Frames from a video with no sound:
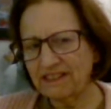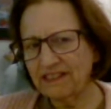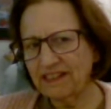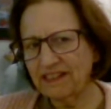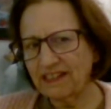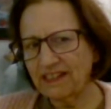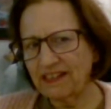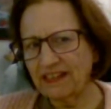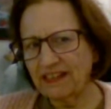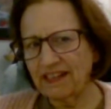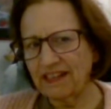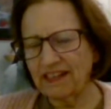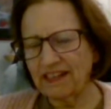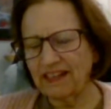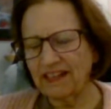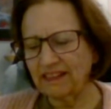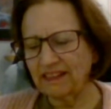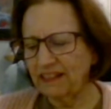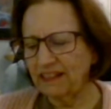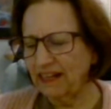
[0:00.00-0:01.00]
And
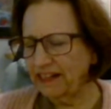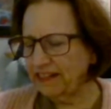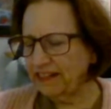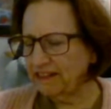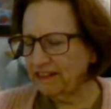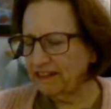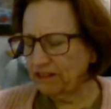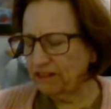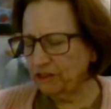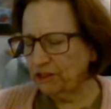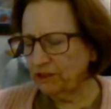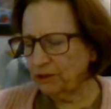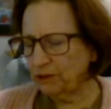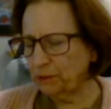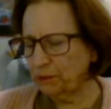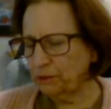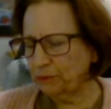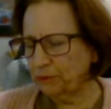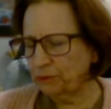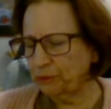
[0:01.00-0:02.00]
I like that
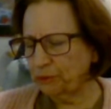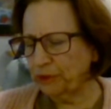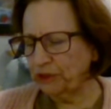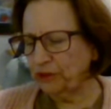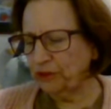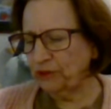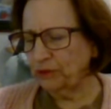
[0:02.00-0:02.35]
when